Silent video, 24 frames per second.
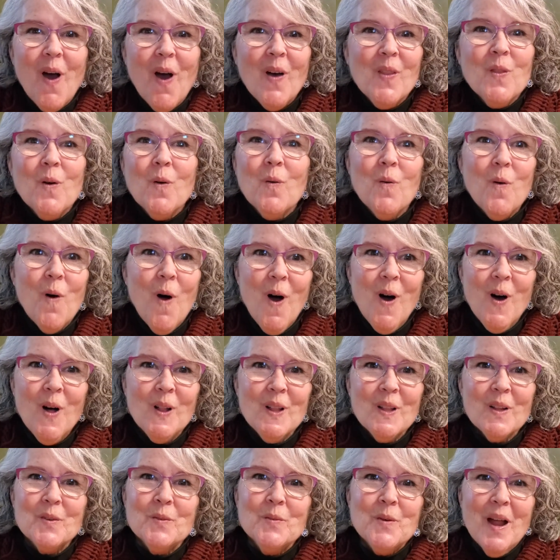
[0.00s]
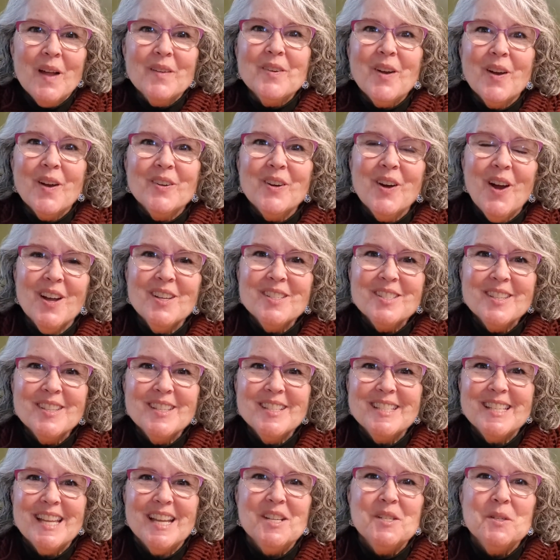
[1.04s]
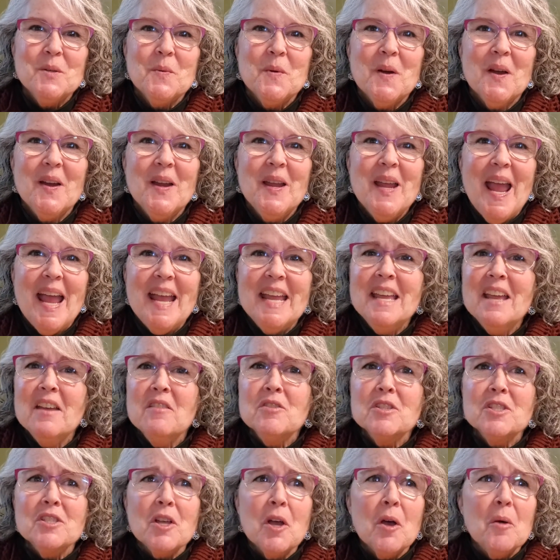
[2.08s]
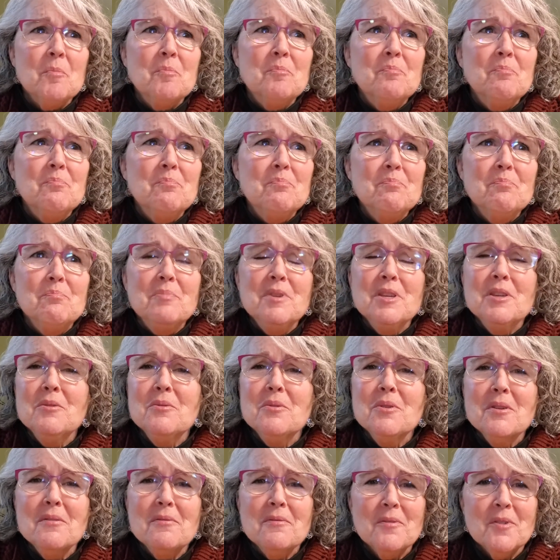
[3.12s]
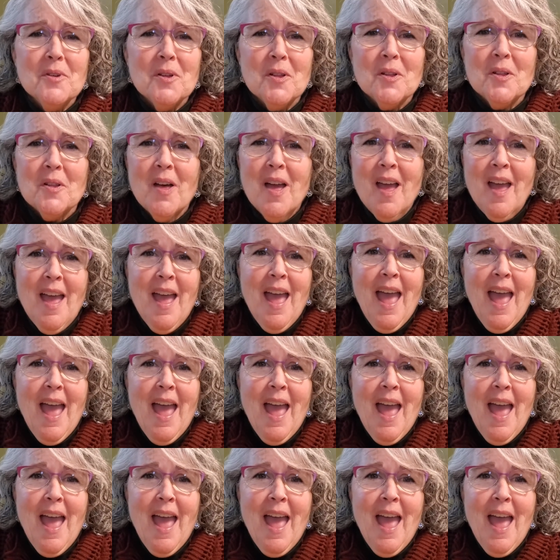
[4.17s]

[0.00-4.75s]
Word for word: on the wall around our cross in the sanctuary and gave us a beautiful,